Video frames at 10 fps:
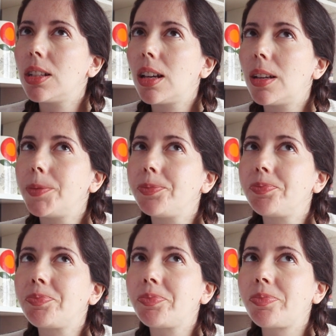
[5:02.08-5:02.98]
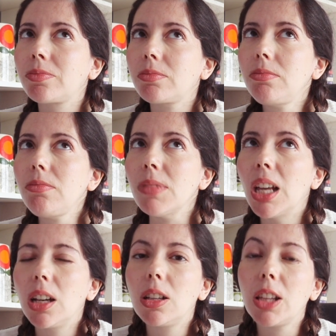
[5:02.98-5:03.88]
a
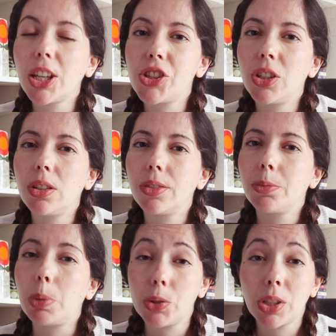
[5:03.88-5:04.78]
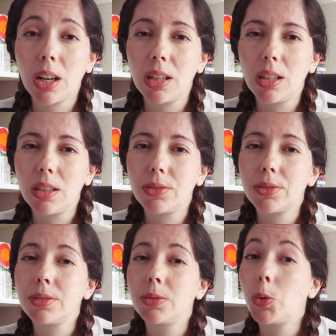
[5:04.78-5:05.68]
collection of
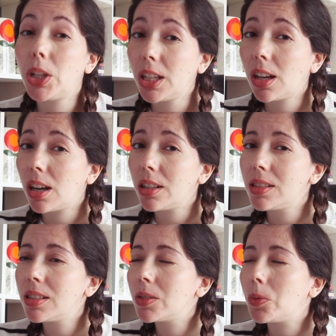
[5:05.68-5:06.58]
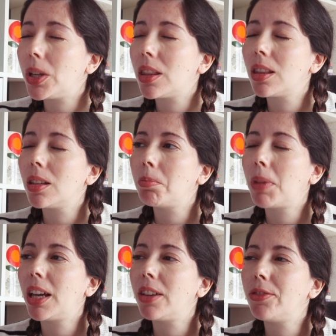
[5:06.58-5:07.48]
greeting cards with
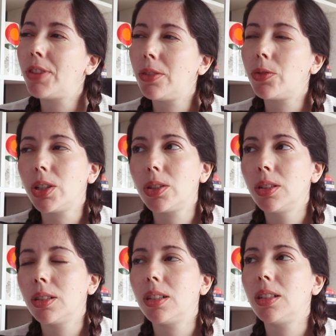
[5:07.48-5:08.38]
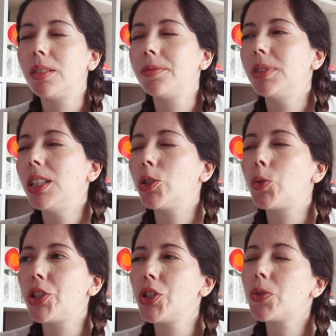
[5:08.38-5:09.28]
my favorite
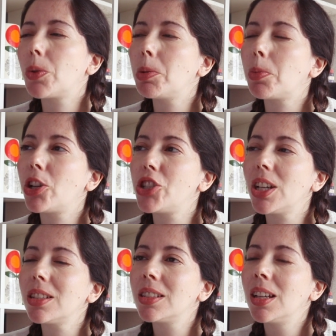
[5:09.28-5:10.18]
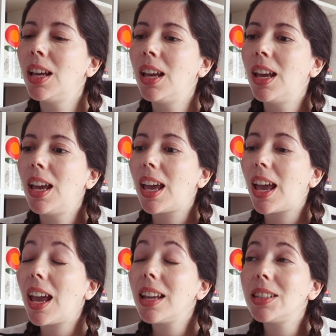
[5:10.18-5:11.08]
illustrations from the project,
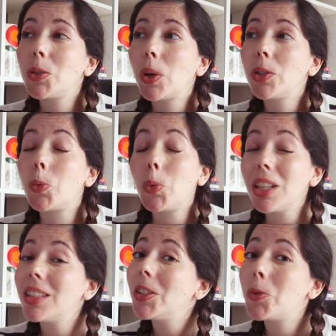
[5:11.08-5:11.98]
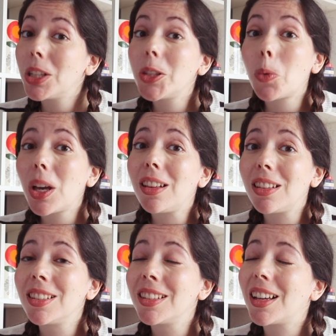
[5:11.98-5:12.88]
and it went really, really
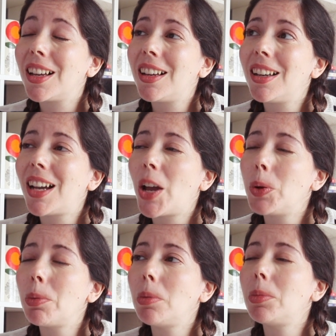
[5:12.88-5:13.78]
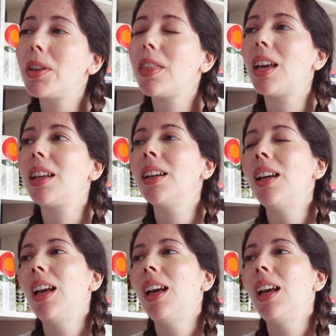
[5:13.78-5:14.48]
well. I remember that